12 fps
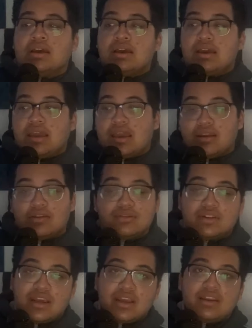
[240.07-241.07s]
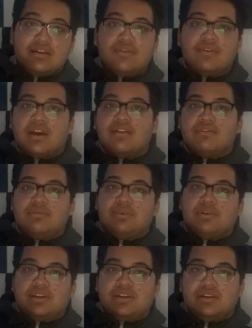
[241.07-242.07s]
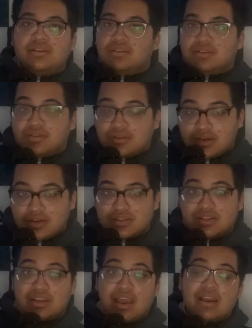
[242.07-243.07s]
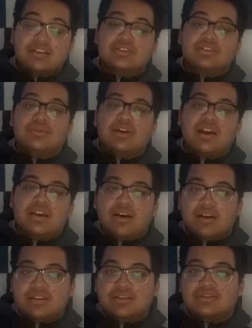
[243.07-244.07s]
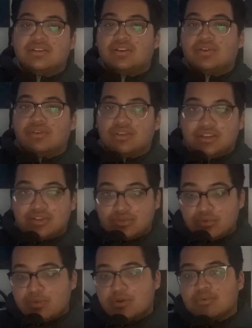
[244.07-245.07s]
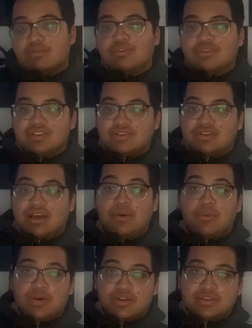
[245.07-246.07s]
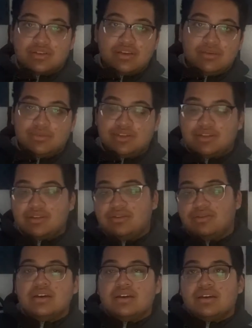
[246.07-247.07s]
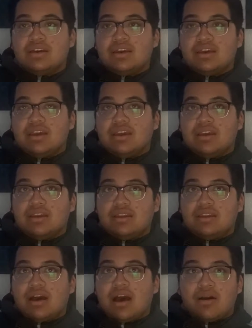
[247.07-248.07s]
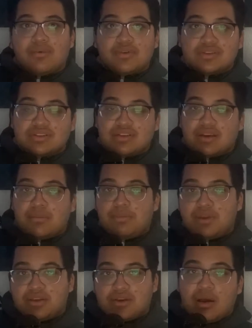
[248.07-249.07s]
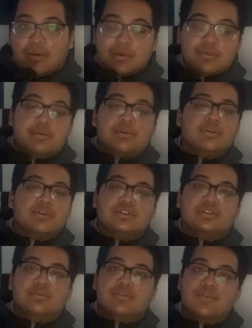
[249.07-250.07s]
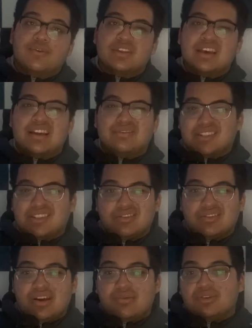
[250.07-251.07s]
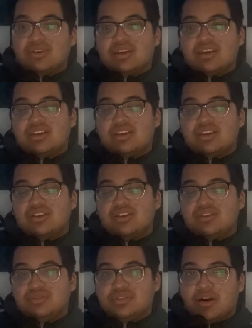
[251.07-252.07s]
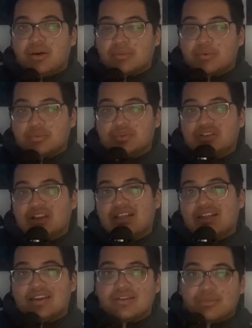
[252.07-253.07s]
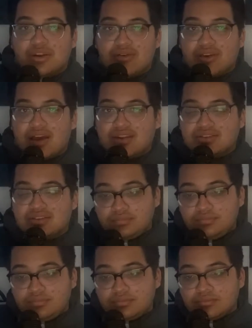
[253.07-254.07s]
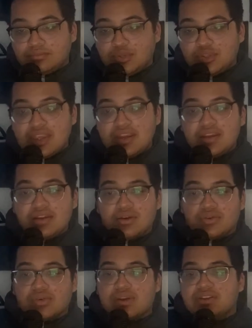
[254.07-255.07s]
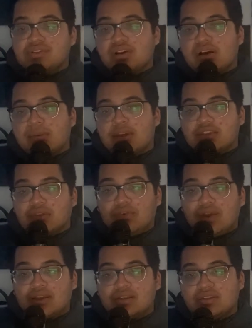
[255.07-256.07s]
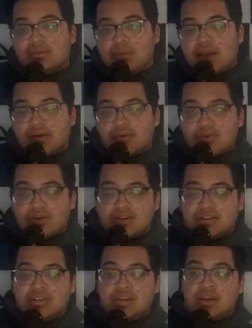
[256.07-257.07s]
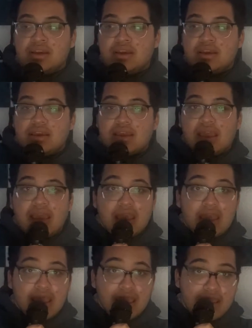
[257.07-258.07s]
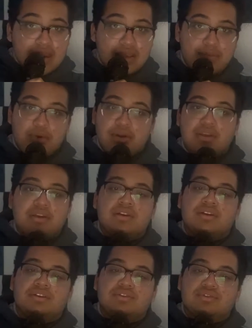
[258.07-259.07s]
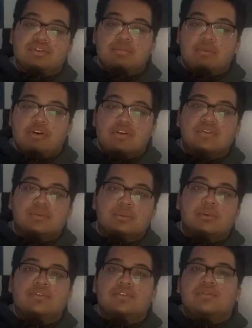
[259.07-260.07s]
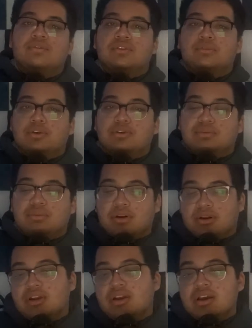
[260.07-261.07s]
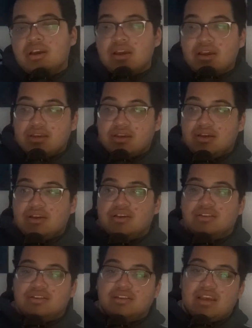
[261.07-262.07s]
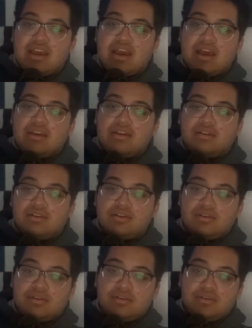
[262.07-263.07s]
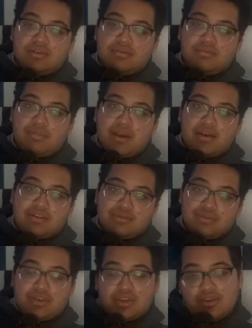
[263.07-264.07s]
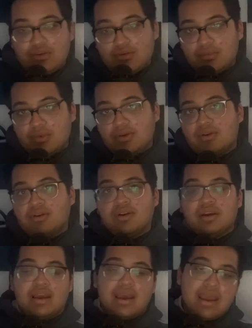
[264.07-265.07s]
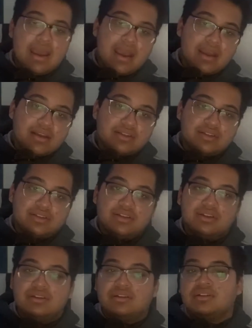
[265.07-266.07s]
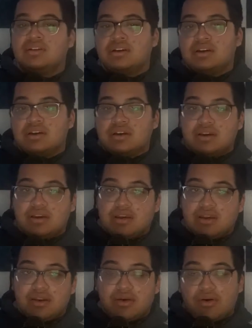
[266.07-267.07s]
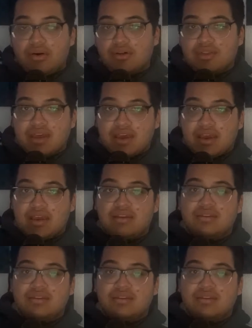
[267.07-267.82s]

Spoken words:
entertaining for everybody. Because actually the way I got into like all these superhero movies and all that was the MCU. And I wasn't like a big comic book person before that. I'm still not really a huge comic book person. I like them, but I don't got a ton. But they did a great job at, the fact of the matter was, anybody could enjoy a Marvel movie for the most part. Because they had a good balance with humor, action, and all that.